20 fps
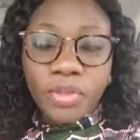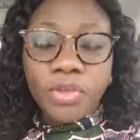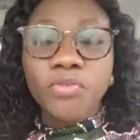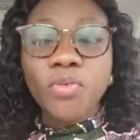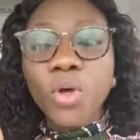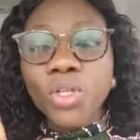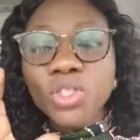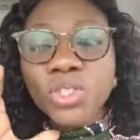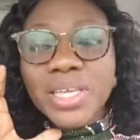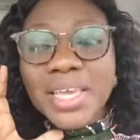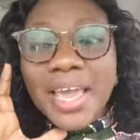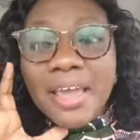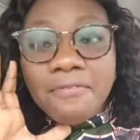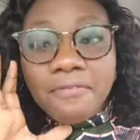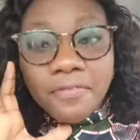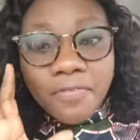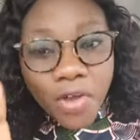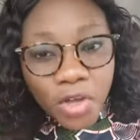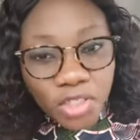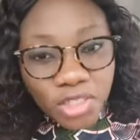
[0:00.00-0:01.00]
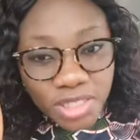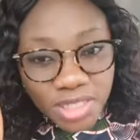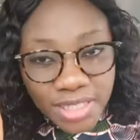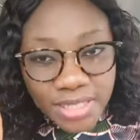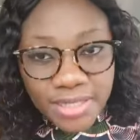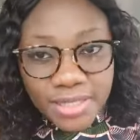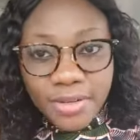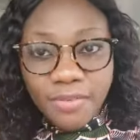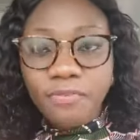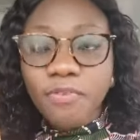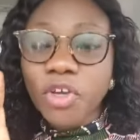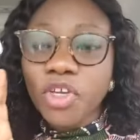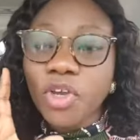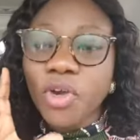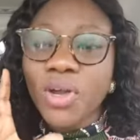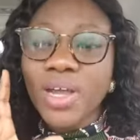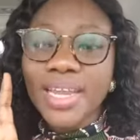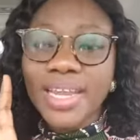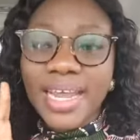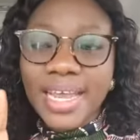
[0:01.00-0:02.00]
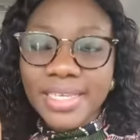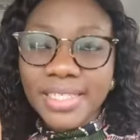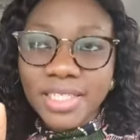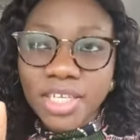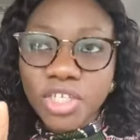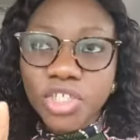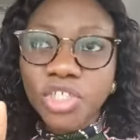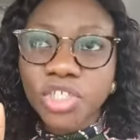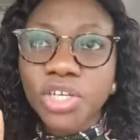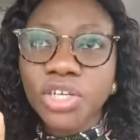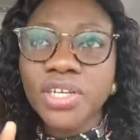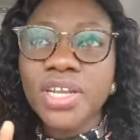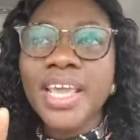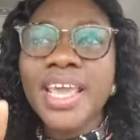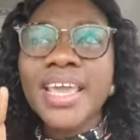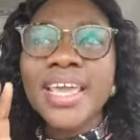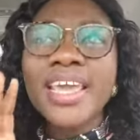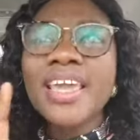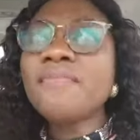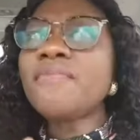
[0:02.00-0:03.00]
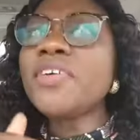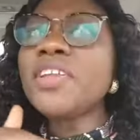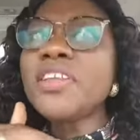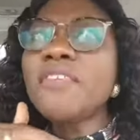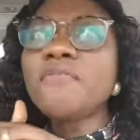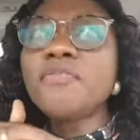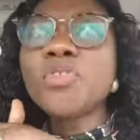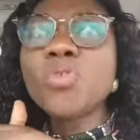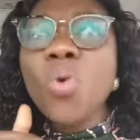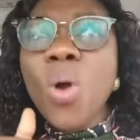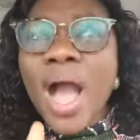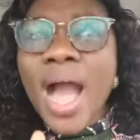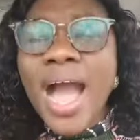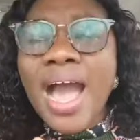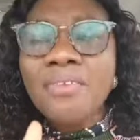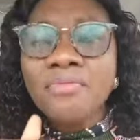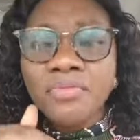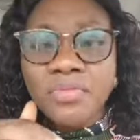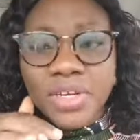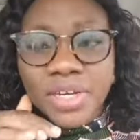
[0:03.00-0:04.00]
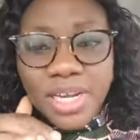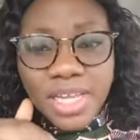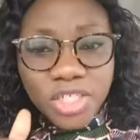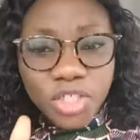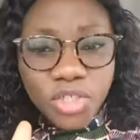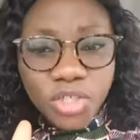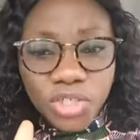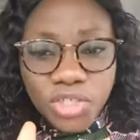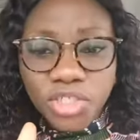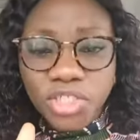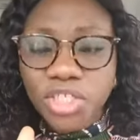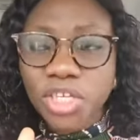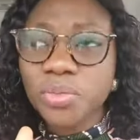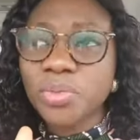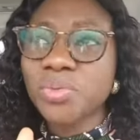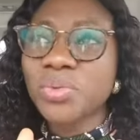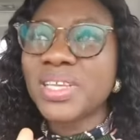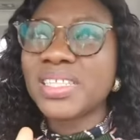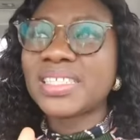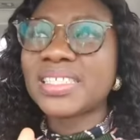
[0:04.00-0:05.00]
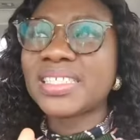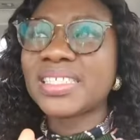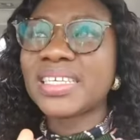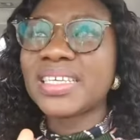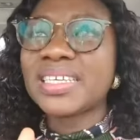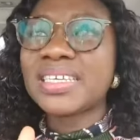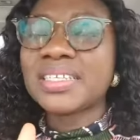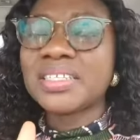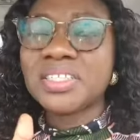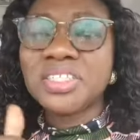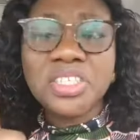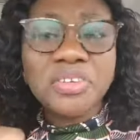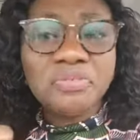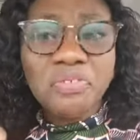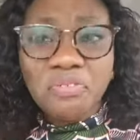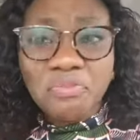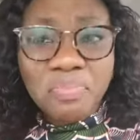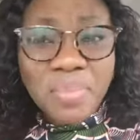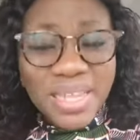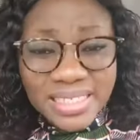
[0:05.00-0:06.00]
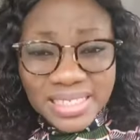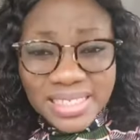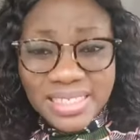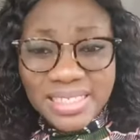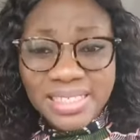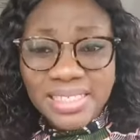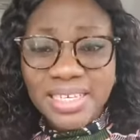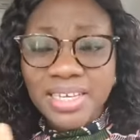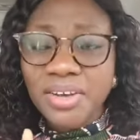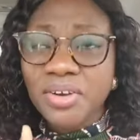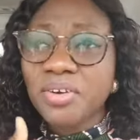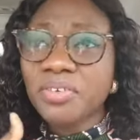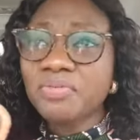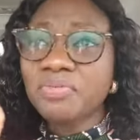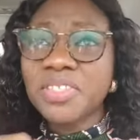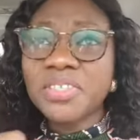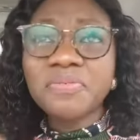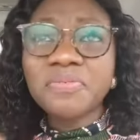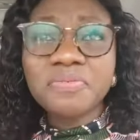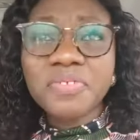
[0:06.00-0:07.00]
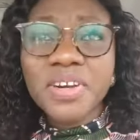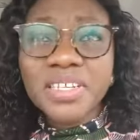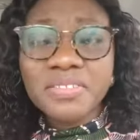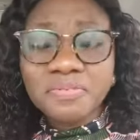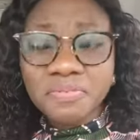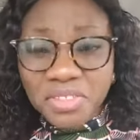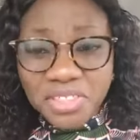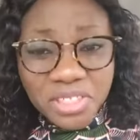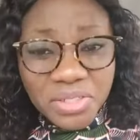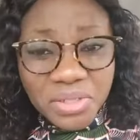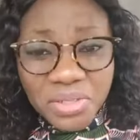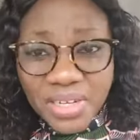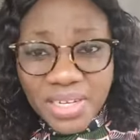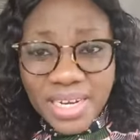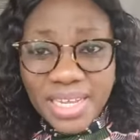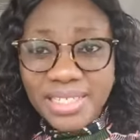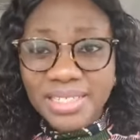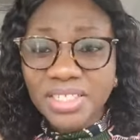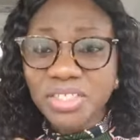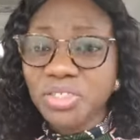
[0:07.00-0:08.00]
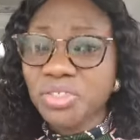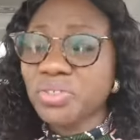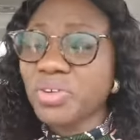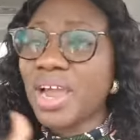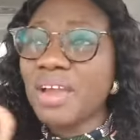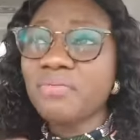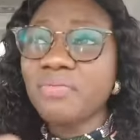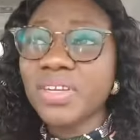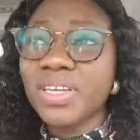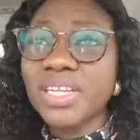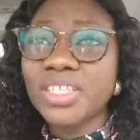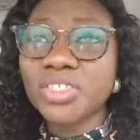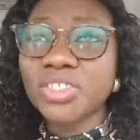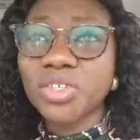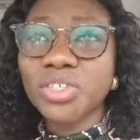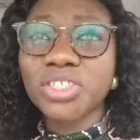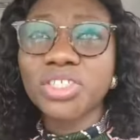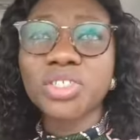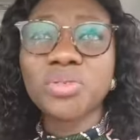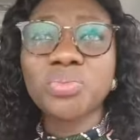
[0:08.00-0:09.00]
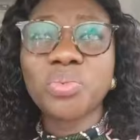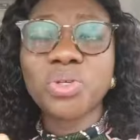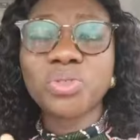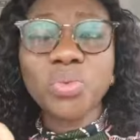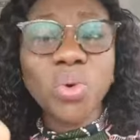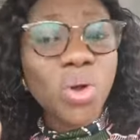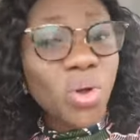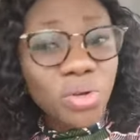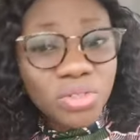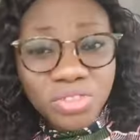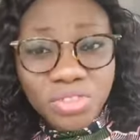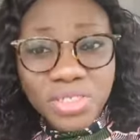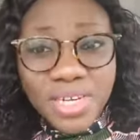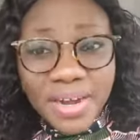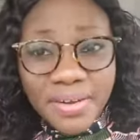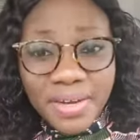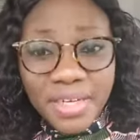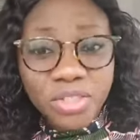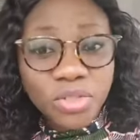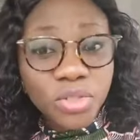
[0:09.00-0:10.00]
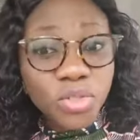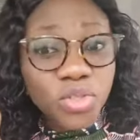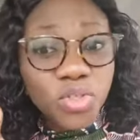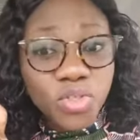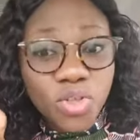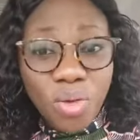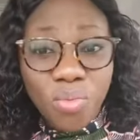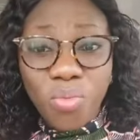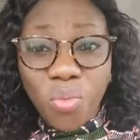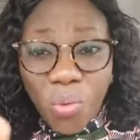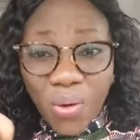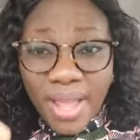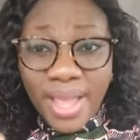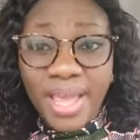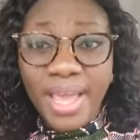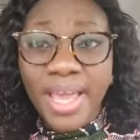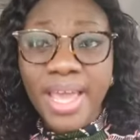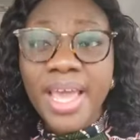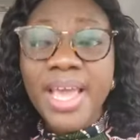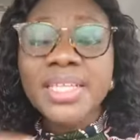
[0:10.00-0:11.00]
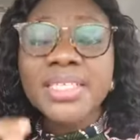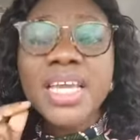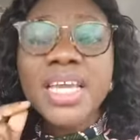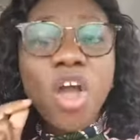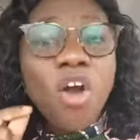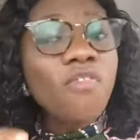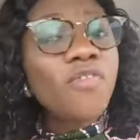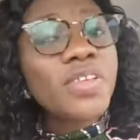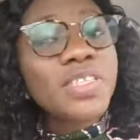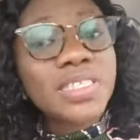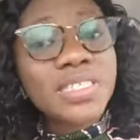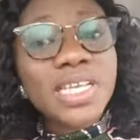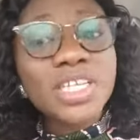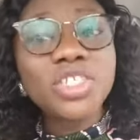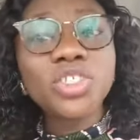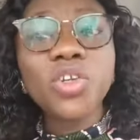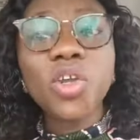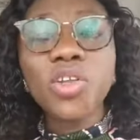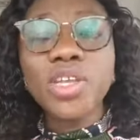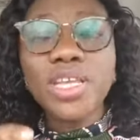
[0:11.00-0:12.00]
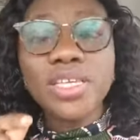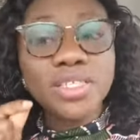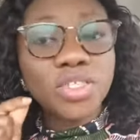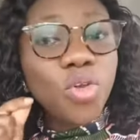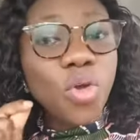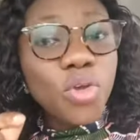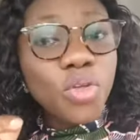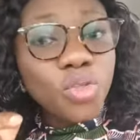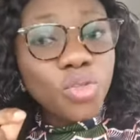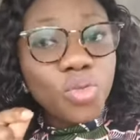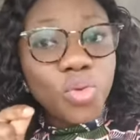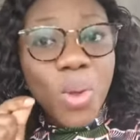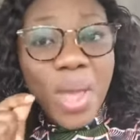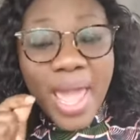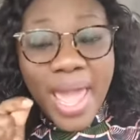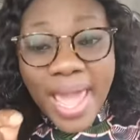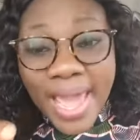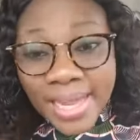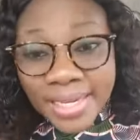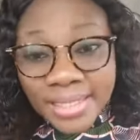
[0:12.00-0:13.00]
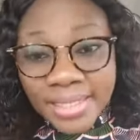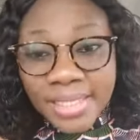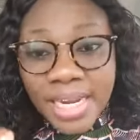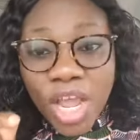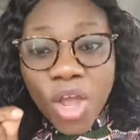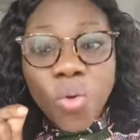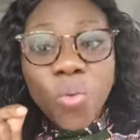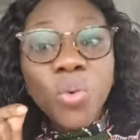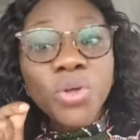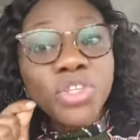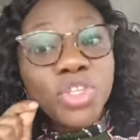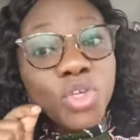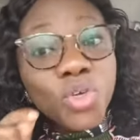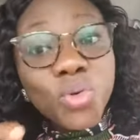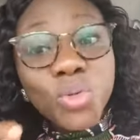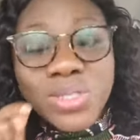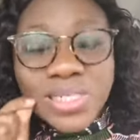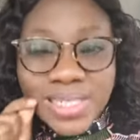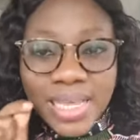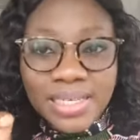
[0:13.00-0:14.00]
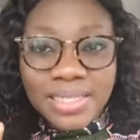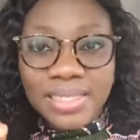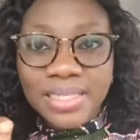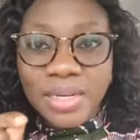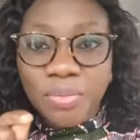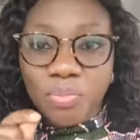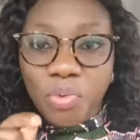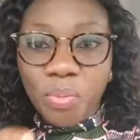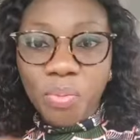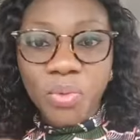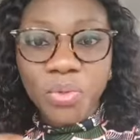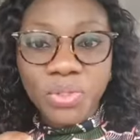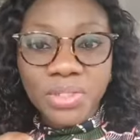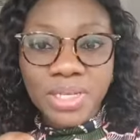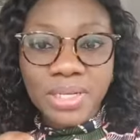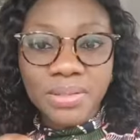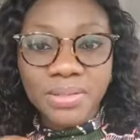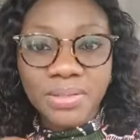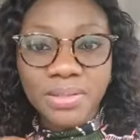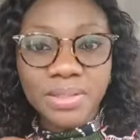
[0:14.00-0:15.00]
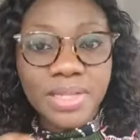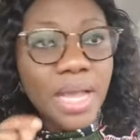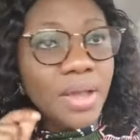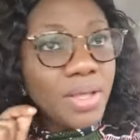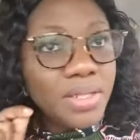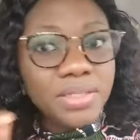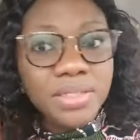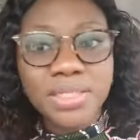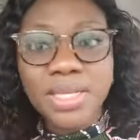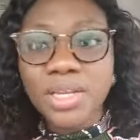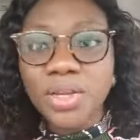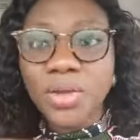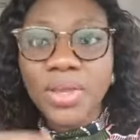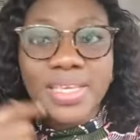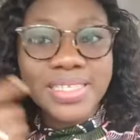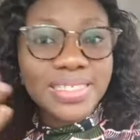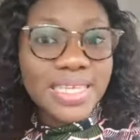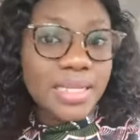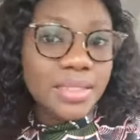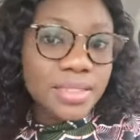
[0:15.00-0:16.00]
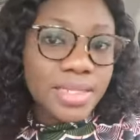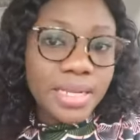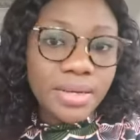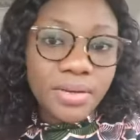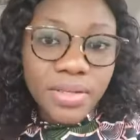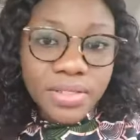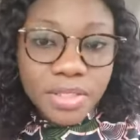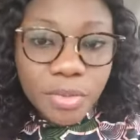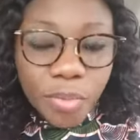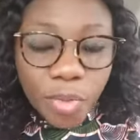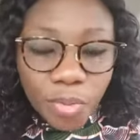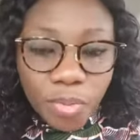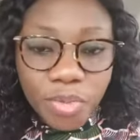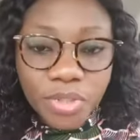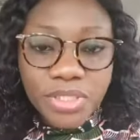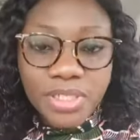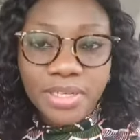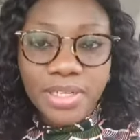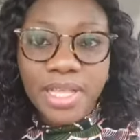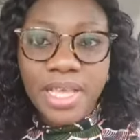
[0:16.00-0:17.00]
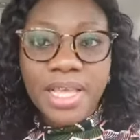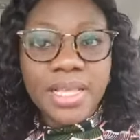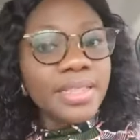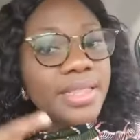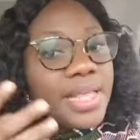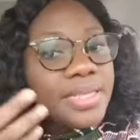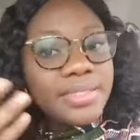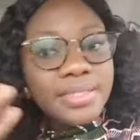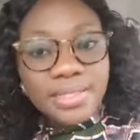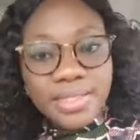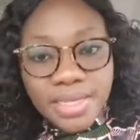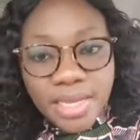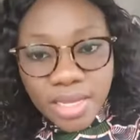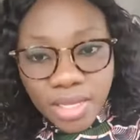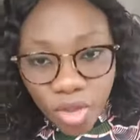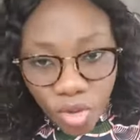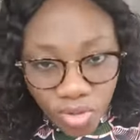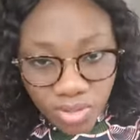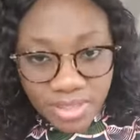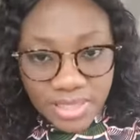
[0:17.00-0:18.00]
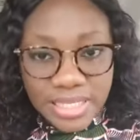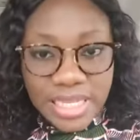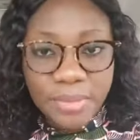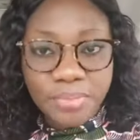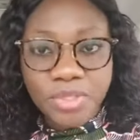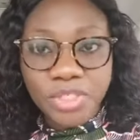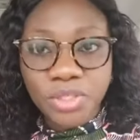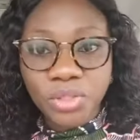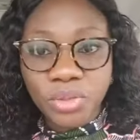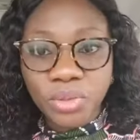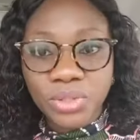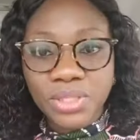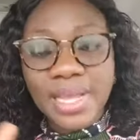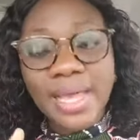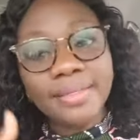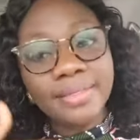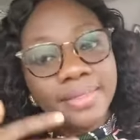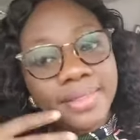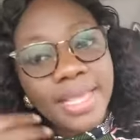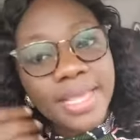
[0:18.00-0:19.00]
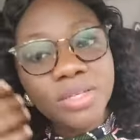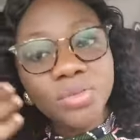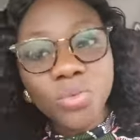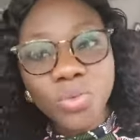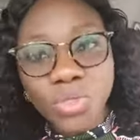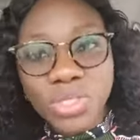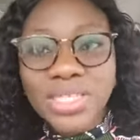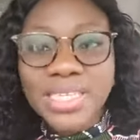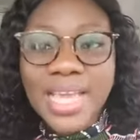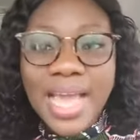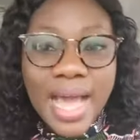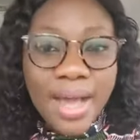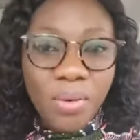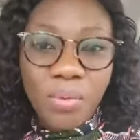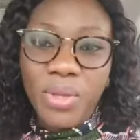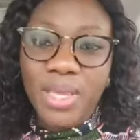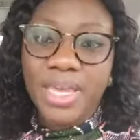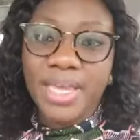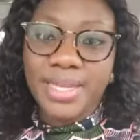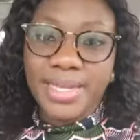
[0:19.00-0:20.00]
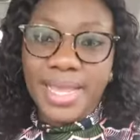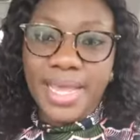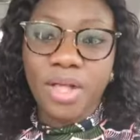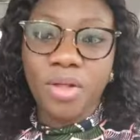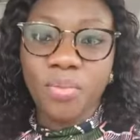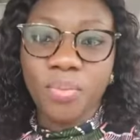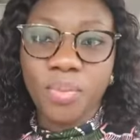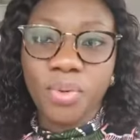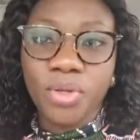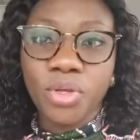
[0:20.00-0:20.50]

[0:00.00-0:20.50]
You want to get funding for your organization, even if you have relationships with chief of party of different funding organization, you have relationship with one country director somewhere, the conversation is going to end with you sending a proposal. They're going to tell you, okay, send us a proposal. Let's see a concept note, and then we'll see how we can help.